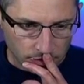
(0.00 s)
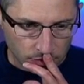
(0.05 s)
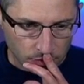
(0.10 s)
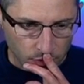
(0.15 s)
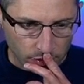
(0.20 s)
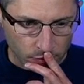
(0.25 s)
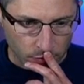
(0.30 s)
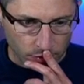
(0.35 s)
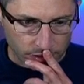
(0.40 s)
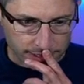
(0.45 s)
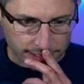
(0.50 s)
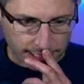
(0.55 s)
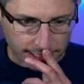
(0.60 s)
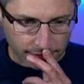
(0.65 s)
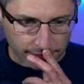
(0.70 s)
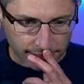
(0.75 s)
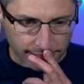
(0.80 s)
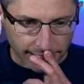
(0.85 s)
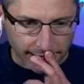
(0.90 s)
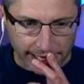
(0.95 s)
What is that,
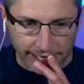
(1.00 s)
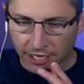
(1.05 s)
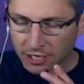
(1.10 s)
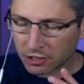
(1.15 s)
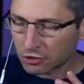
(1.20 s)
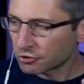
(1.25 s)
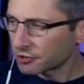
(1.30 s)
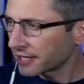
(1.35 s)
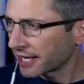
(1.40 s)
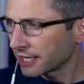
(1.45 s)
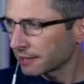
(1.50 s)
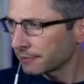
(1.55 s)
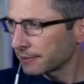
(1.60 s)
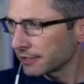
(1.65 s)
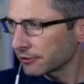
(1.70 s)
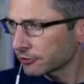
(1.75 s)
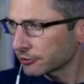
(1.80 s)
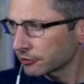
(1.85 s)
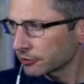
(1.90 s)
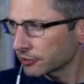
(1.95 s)
like 800
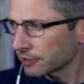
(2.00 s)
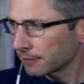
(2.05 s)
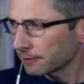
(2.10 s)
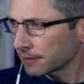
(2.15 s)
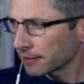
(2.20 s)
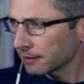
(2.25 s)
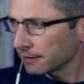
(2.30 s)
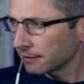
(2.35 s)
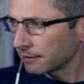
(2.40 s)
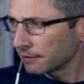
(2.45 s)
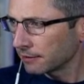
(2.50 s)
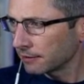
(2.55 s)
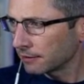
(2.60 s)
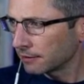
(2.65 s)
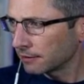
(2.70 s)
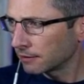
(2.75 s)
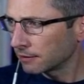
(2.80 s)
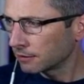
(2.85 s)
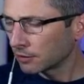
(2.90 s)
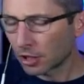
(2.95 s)
nanometers or something?
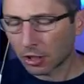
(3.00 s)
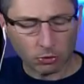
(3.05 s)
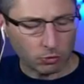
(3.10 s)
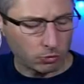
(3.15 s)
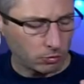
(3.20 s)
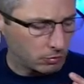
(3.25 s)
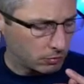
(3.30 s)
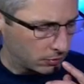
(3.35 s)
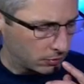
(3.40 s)
No.